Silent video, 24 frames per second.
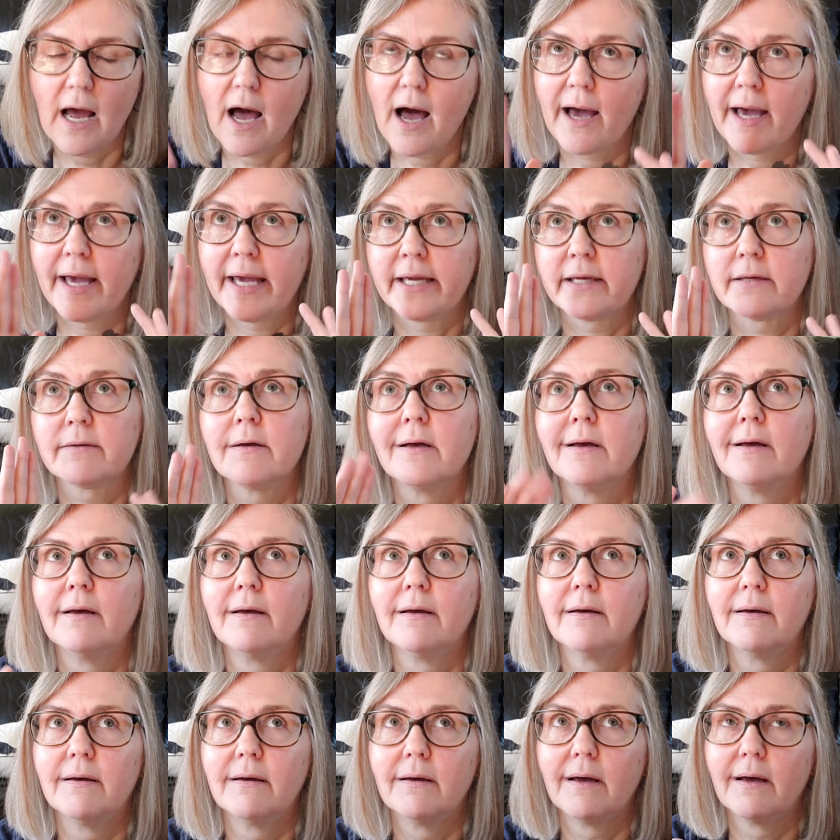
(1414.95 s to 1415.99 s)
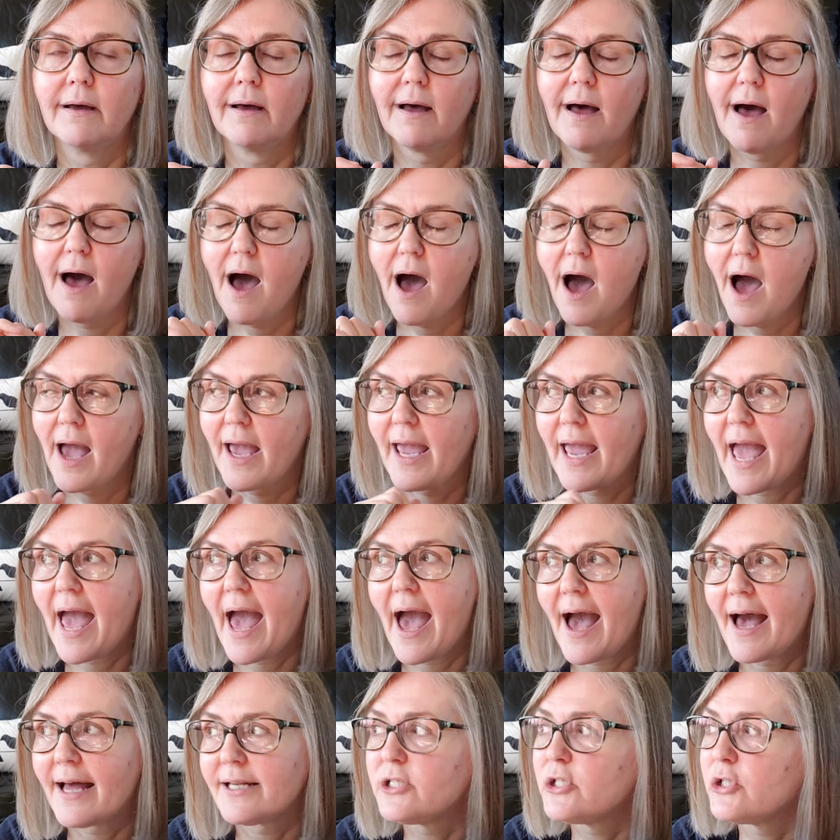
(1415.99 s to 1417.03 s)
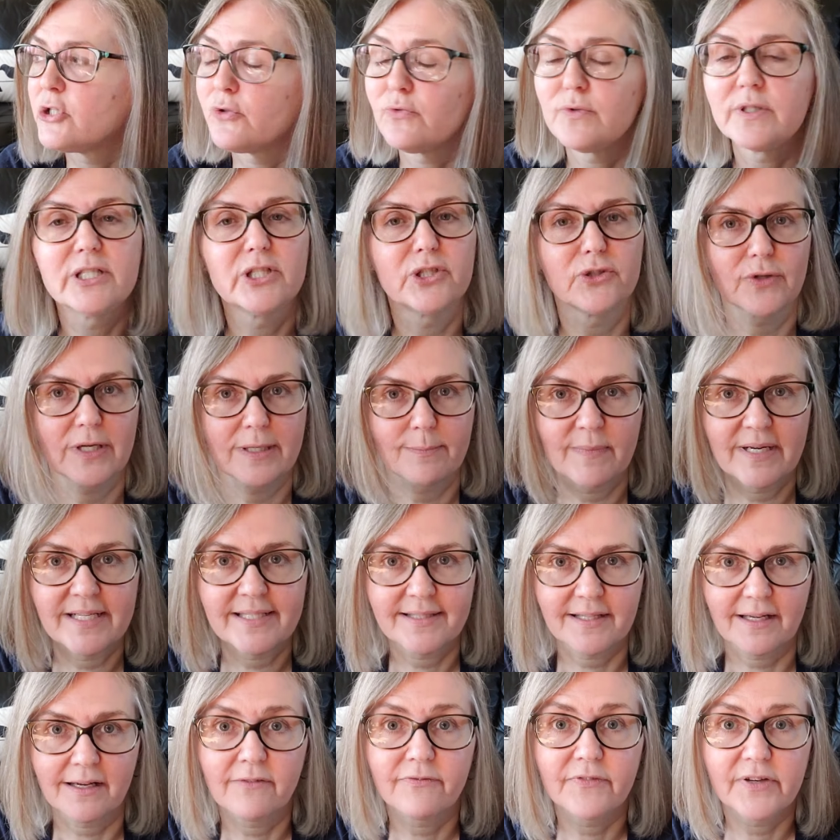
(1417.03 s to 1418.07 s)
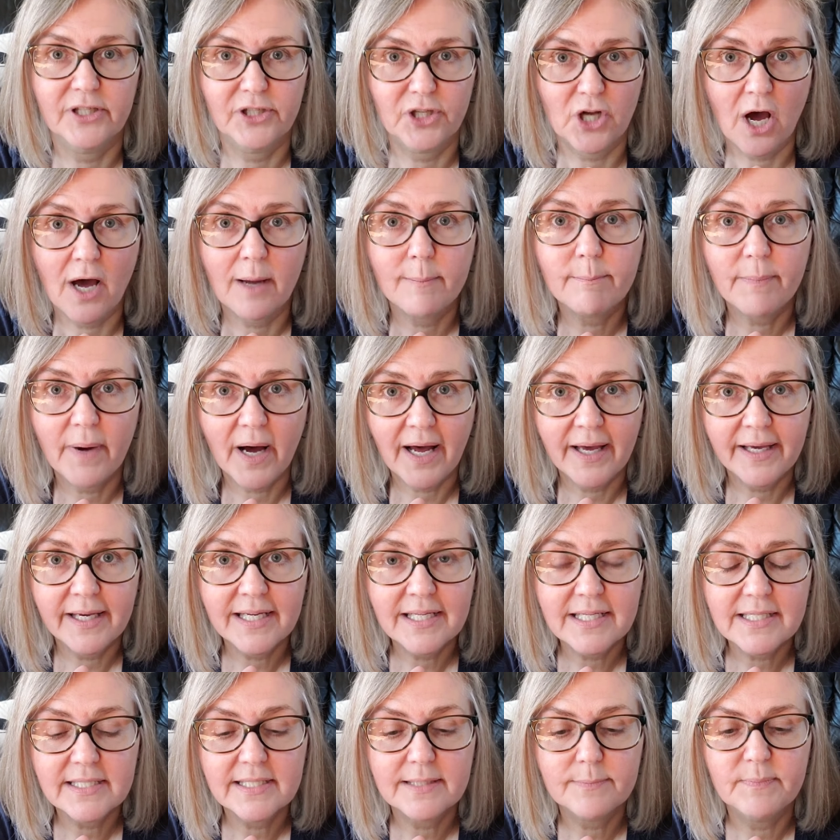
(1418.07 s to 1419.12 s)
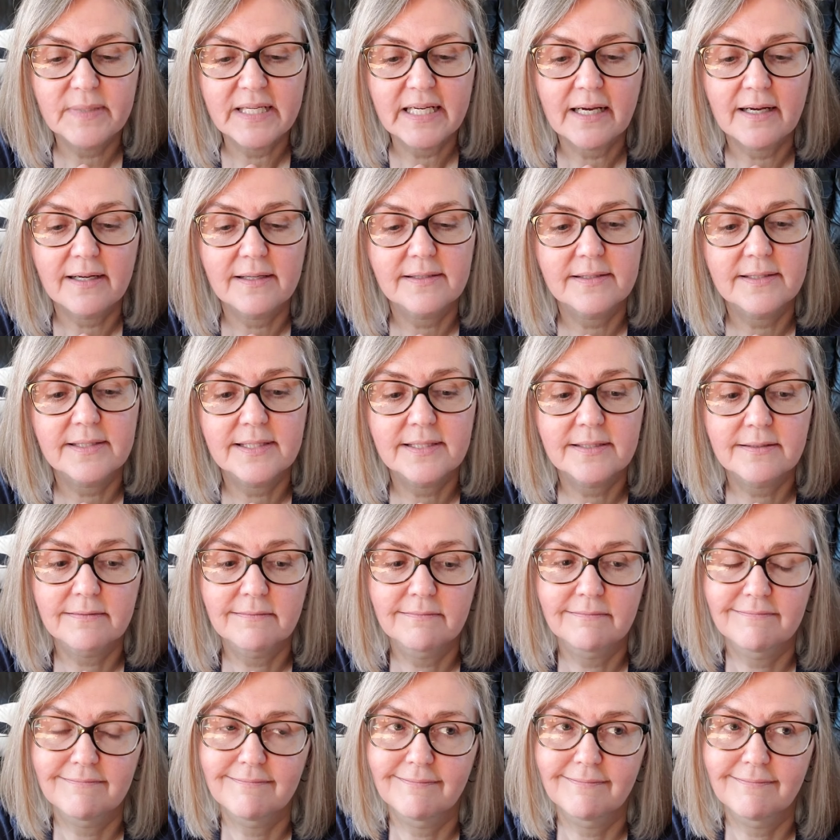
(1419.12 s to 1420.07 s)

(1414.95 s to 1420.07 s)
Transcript: I had to restrain myself and not buy it because